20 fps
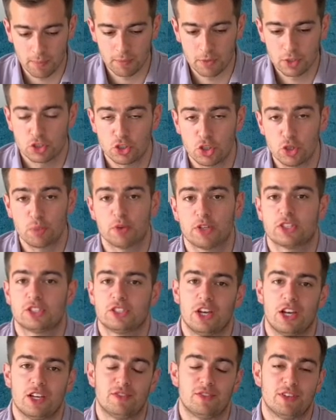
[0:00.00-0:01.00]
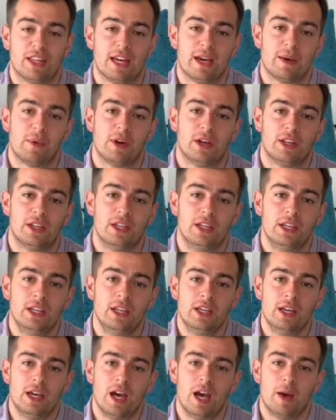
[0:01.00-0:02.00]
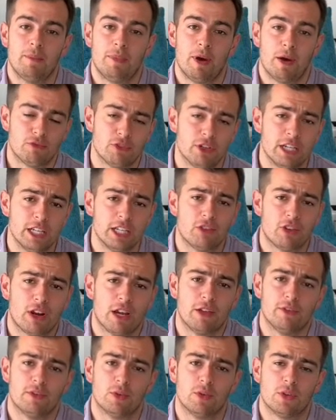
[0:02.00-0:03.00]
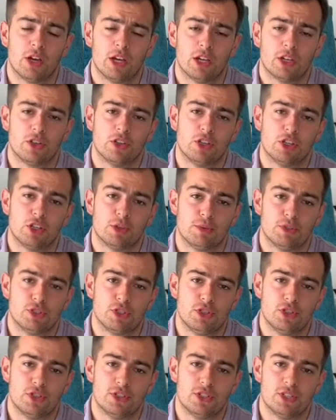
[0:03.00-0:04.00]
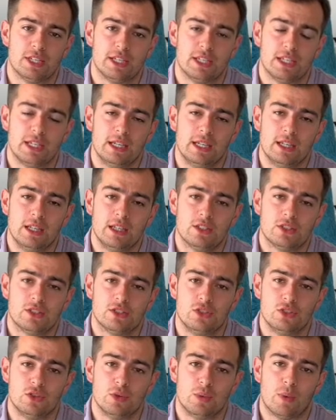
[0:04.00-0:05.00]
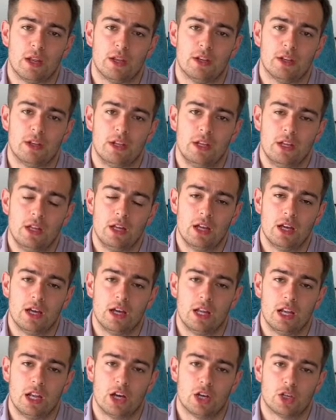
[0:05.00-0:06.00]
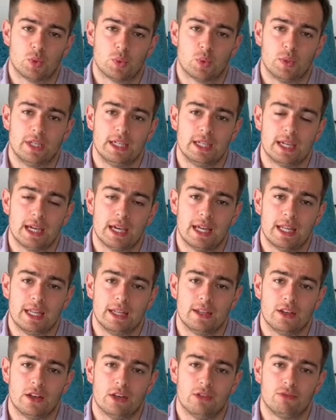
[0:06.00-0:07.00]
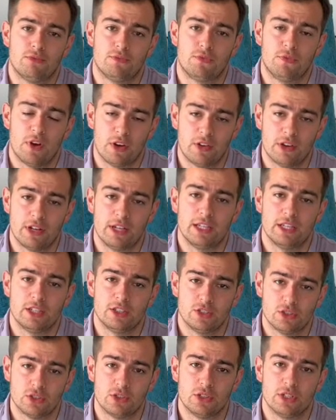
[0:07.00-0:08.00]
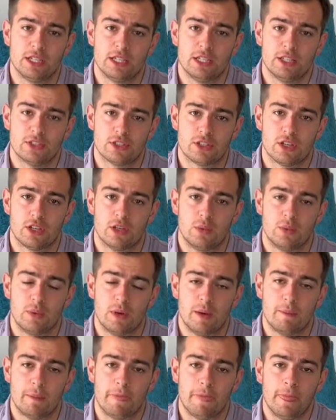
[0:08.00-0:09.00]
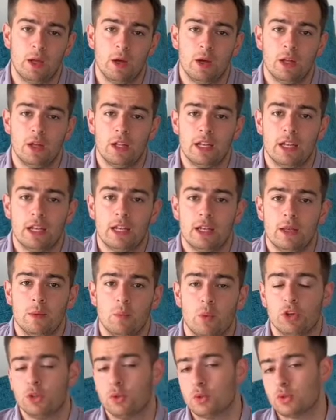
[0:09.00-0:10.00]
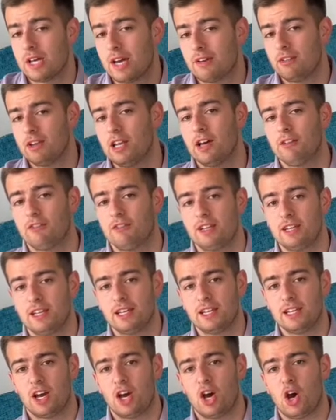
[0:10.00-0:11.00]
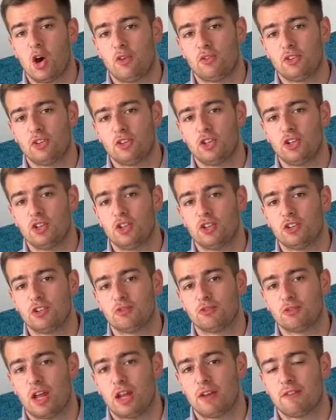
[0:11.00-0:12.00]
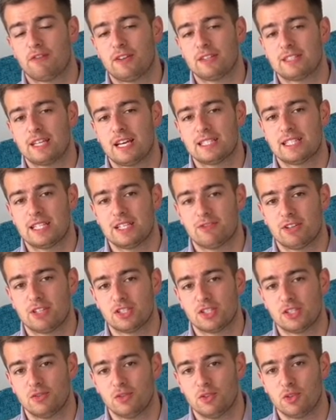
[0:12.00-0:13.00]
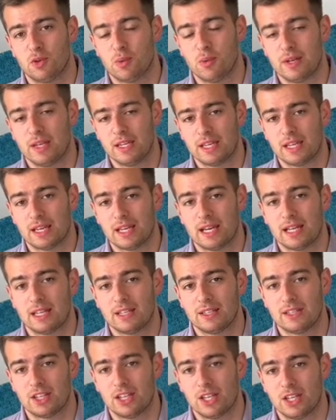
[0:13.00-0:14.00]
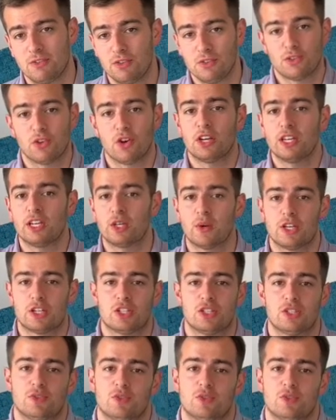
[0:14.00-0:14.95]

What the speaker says: super excited for that one, but I'm really grateful that I got the opportunity to do the one last week, and I thoroughly enjoyed it. So want you all to have a lovely afternoon and fantastic rest of your week. And if you've got any questions